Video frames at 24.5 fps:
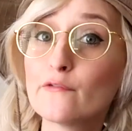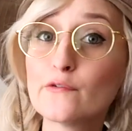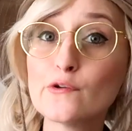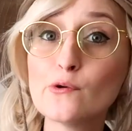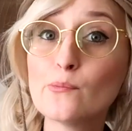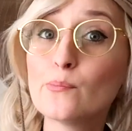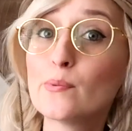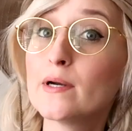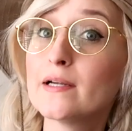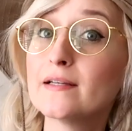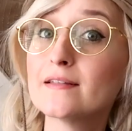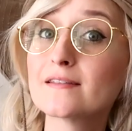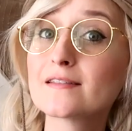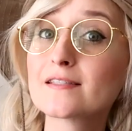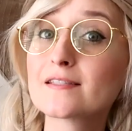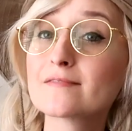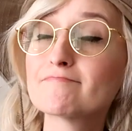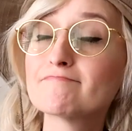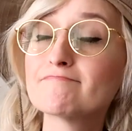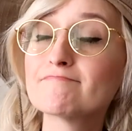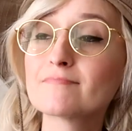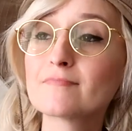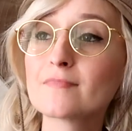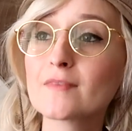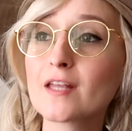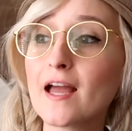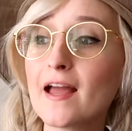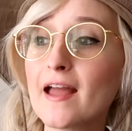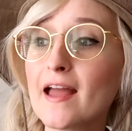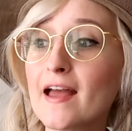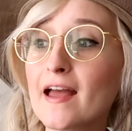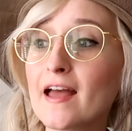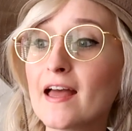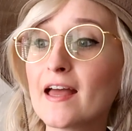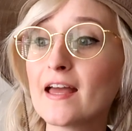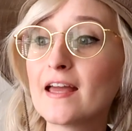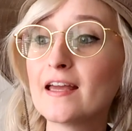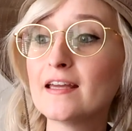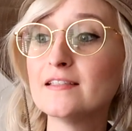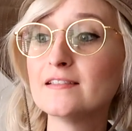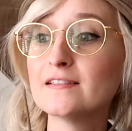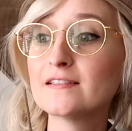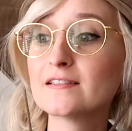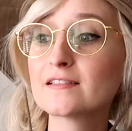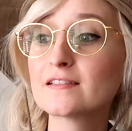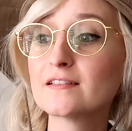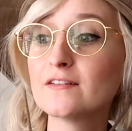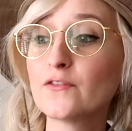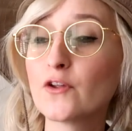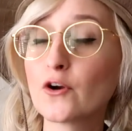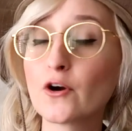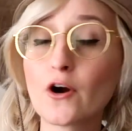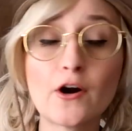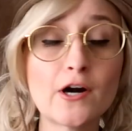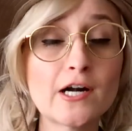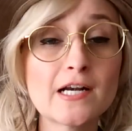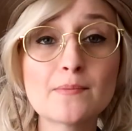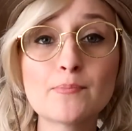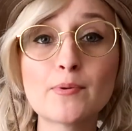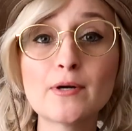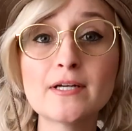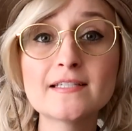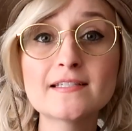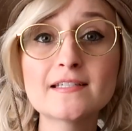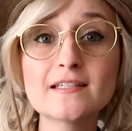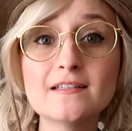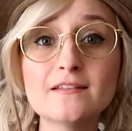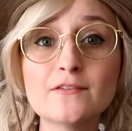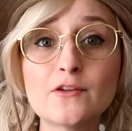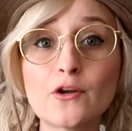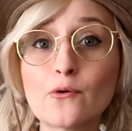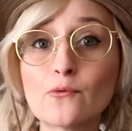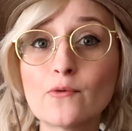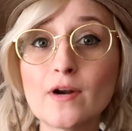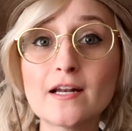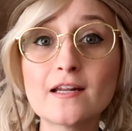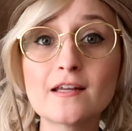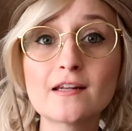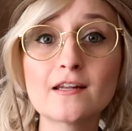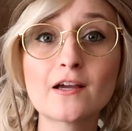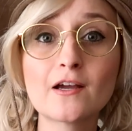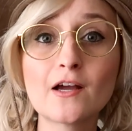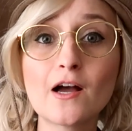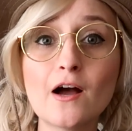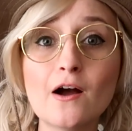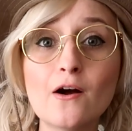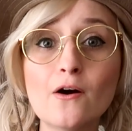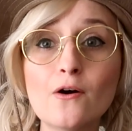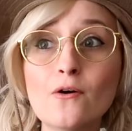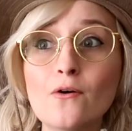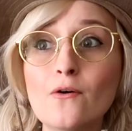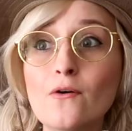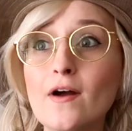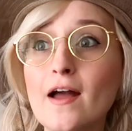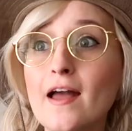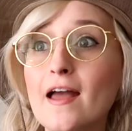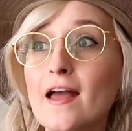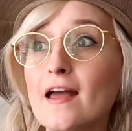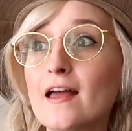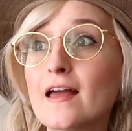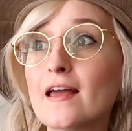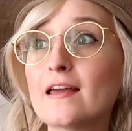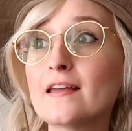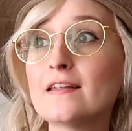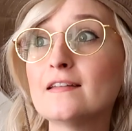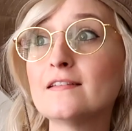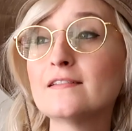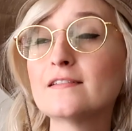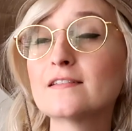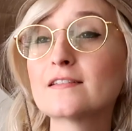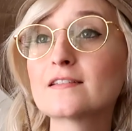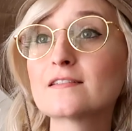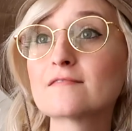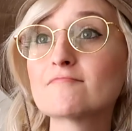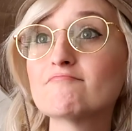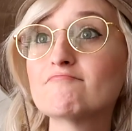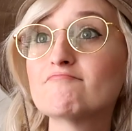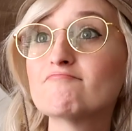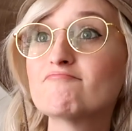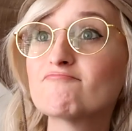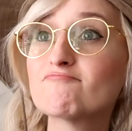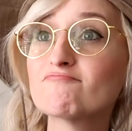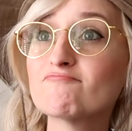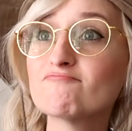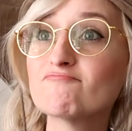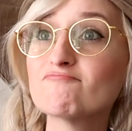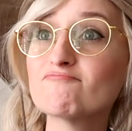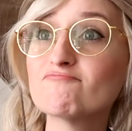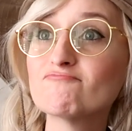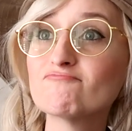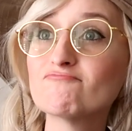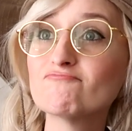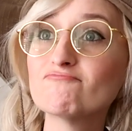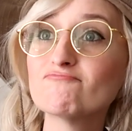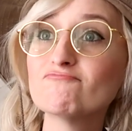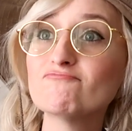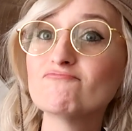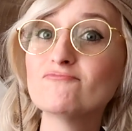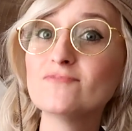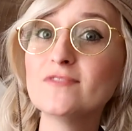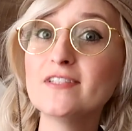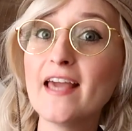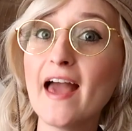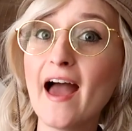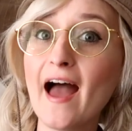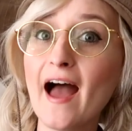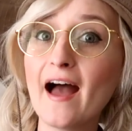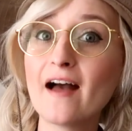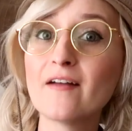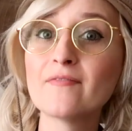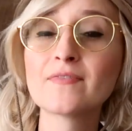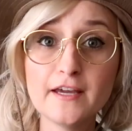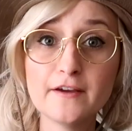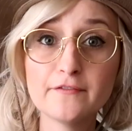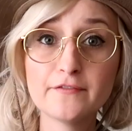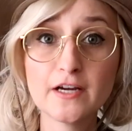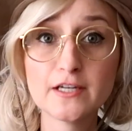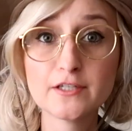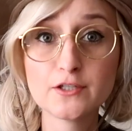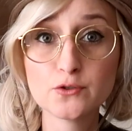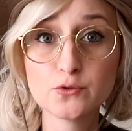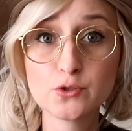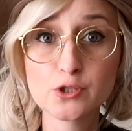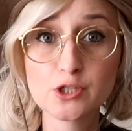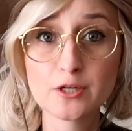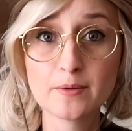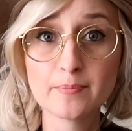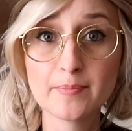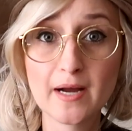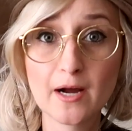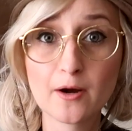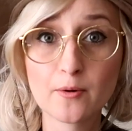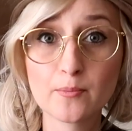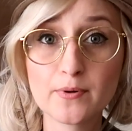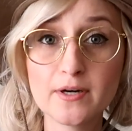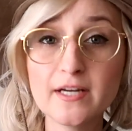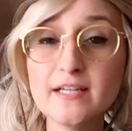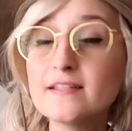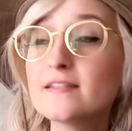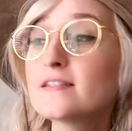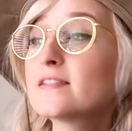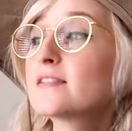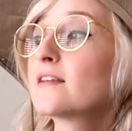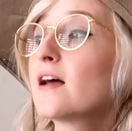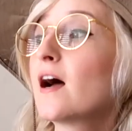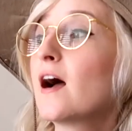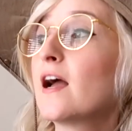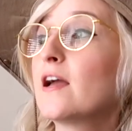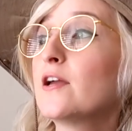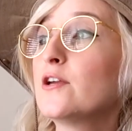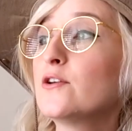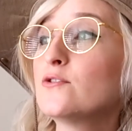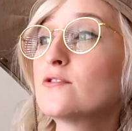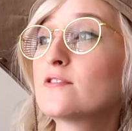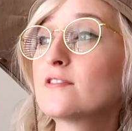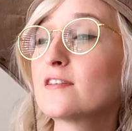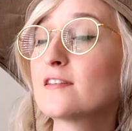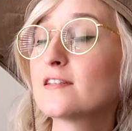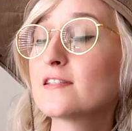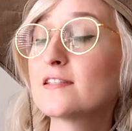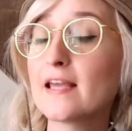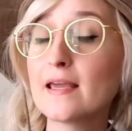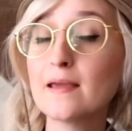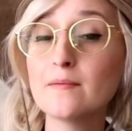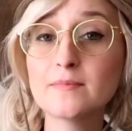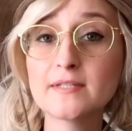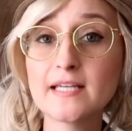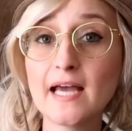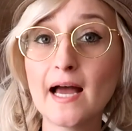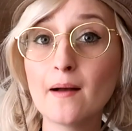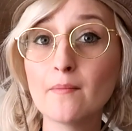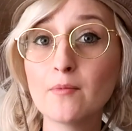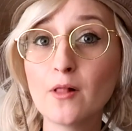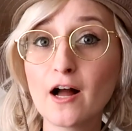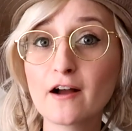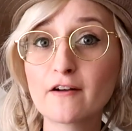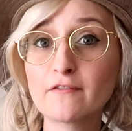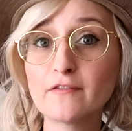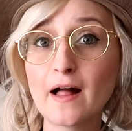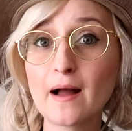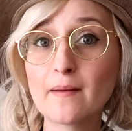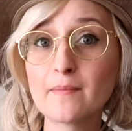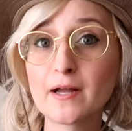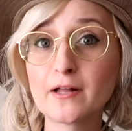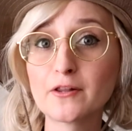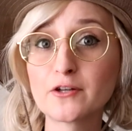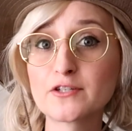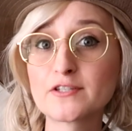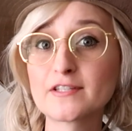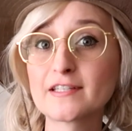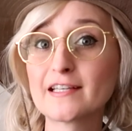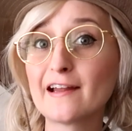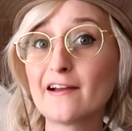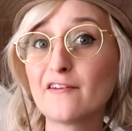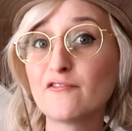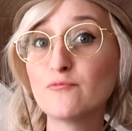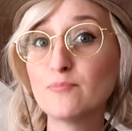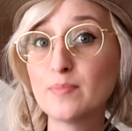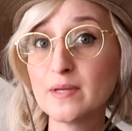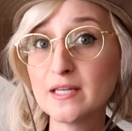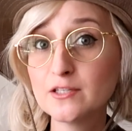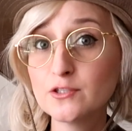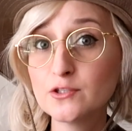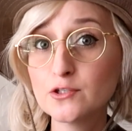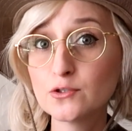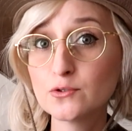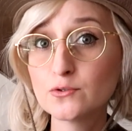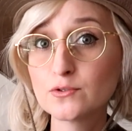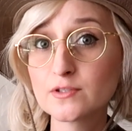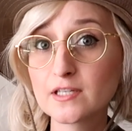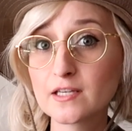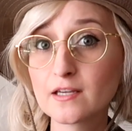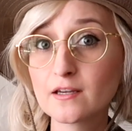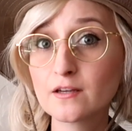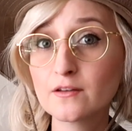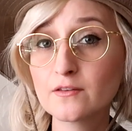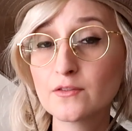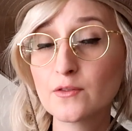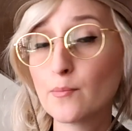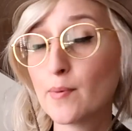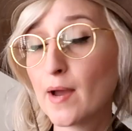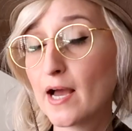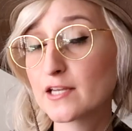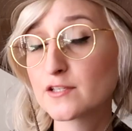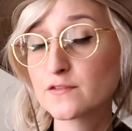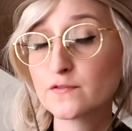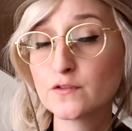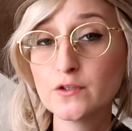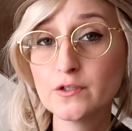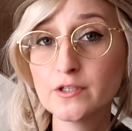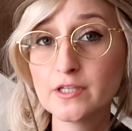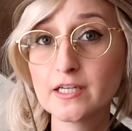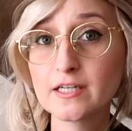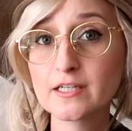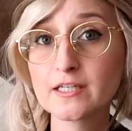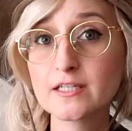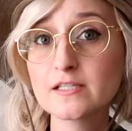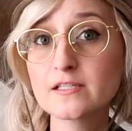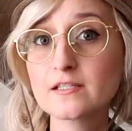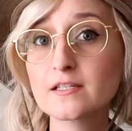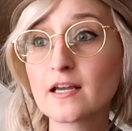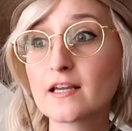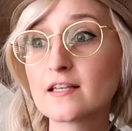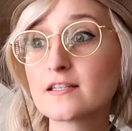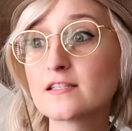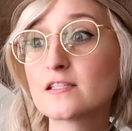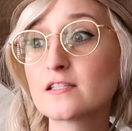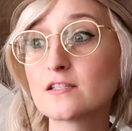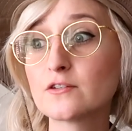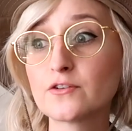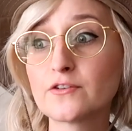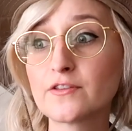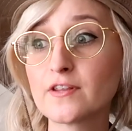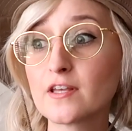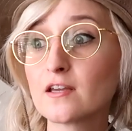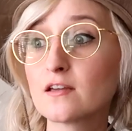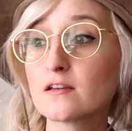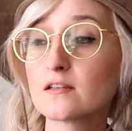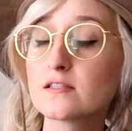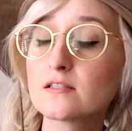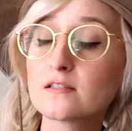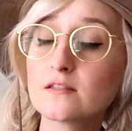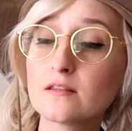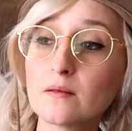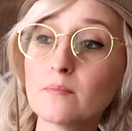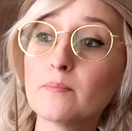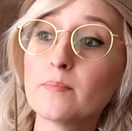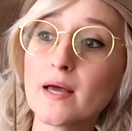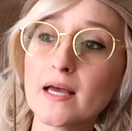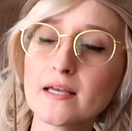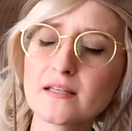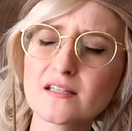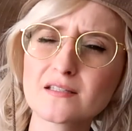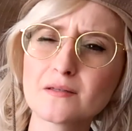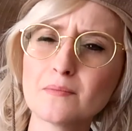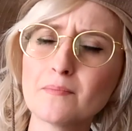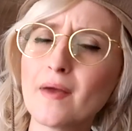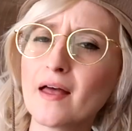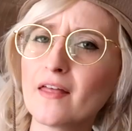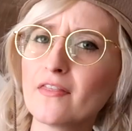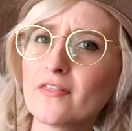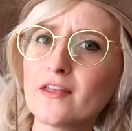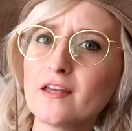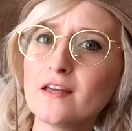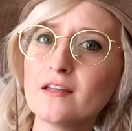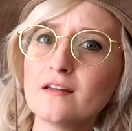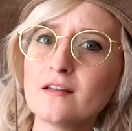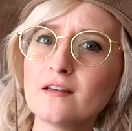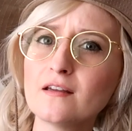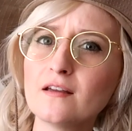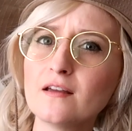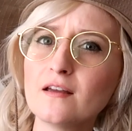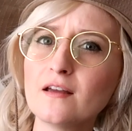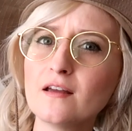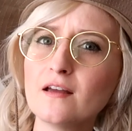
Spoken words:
a few prints, and they're already printed, they're ready to go, and yeah. If I do ship out prints, I use the same tab lock flat mailers that I've been using the past few years. I still think it's the best method